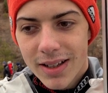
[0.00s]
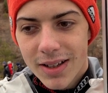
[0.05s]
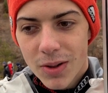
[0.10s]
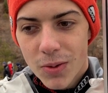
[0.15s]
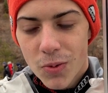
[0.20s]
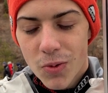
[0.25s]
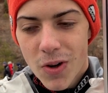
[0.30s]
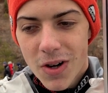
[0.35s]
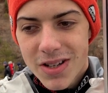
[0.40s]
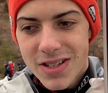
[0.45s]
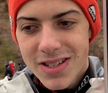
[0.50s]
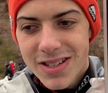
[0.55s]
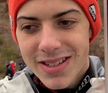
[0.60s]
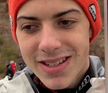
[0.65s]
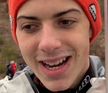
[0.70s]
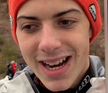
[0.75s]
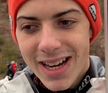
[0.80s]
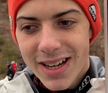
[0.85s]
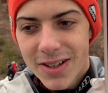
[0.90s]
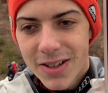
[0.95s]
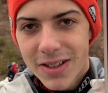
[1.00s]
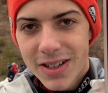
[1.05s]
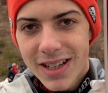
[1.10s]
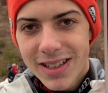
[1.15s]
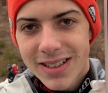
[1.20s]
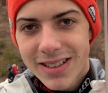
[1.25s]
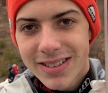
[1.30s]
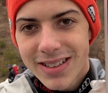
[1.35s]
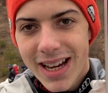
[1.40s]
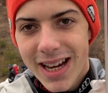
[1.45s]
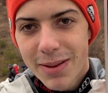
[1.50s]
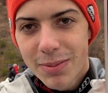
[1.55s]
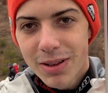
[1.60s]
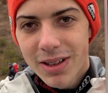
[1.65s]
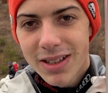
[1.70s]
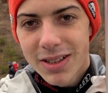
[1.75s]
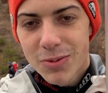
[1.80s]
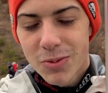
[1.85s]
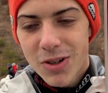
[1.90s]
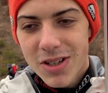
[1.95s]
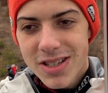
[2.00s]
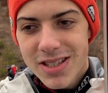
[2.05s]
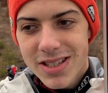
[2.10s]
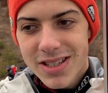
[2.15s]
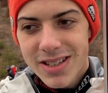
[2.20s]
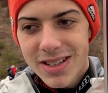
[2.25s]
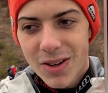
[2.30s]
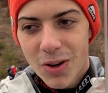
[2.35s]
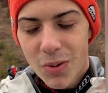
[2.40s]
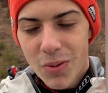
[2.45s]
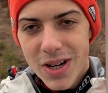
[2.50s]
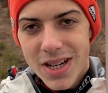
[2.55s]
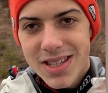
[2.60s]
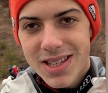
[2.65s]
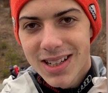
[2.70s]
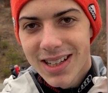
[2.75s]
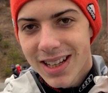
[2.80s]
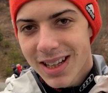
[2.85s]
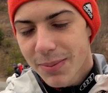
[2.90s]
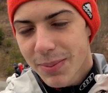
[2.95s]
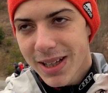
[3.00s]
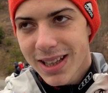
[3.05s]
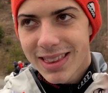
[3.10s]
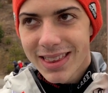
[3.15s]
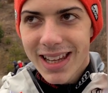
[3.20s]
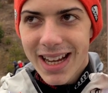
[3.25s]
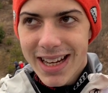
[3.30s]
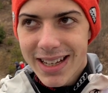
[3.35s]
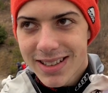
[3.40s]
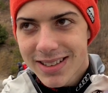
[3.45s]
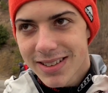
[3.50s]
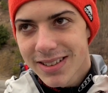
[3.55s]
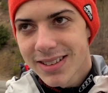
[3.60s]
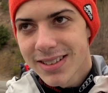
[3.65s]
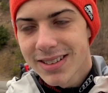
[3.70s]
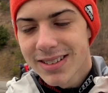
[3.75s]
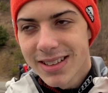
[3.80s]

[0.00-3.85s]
wasn't that good at the table. It was always a little bit late,